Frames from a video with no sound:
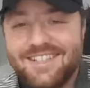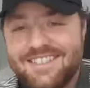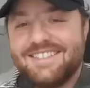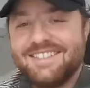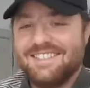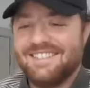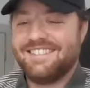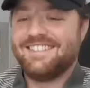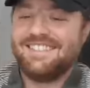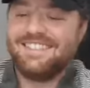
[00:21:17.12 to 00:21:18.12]
Yeah, he went
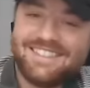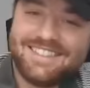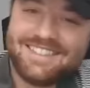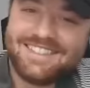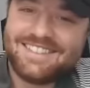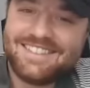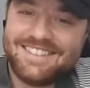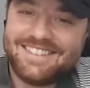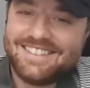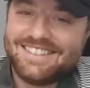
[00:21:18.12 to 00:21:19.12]
with the 8, same
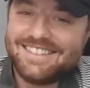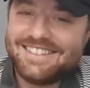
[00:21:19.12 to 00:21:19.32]
exact reasons.